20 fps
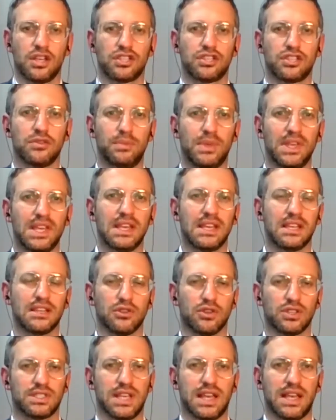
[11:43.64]
So being in
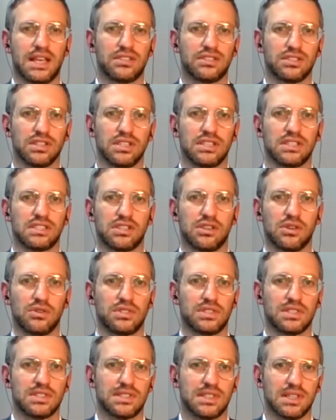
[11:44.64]
Los Angeles,
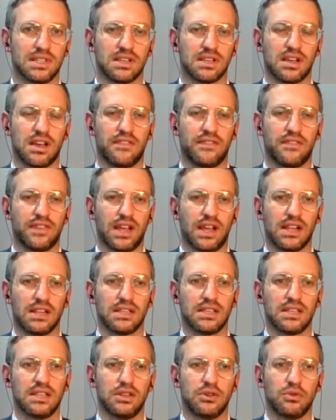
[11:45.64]
close to Silicon
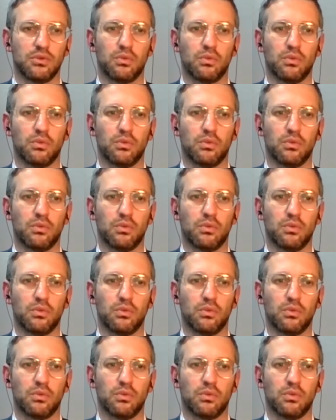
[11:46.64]
Valley,